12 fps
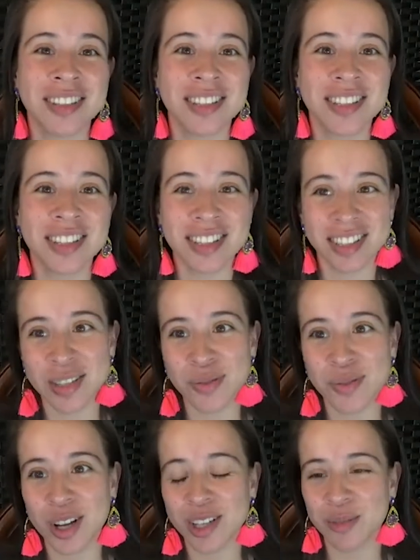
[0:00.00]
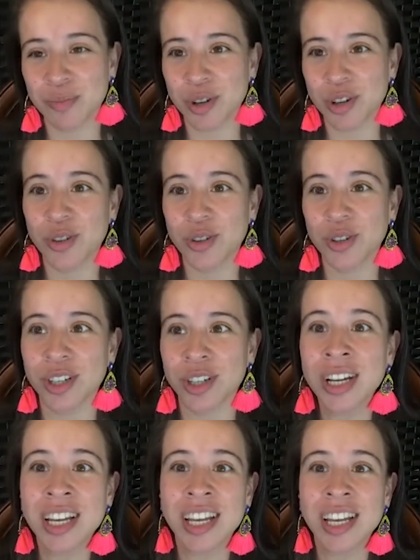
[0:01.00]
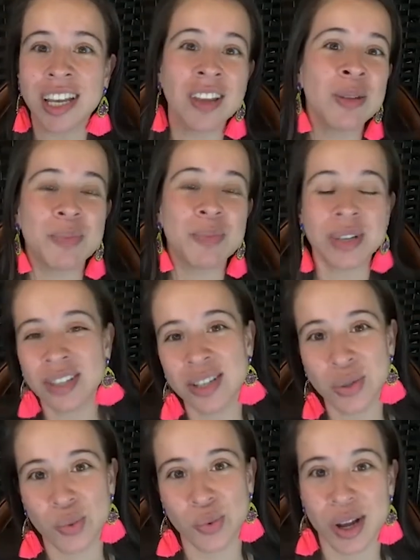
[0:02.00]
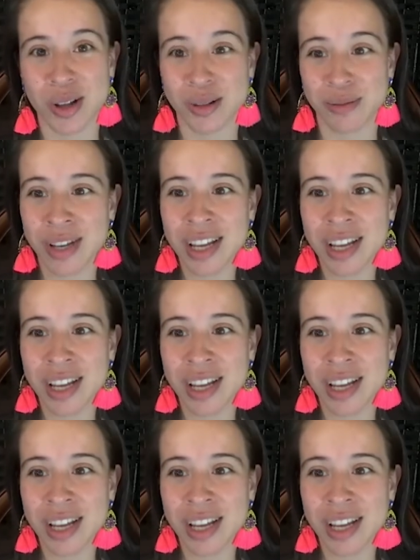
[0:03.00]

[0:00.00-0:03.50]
a successful entrepreneur in the business realm,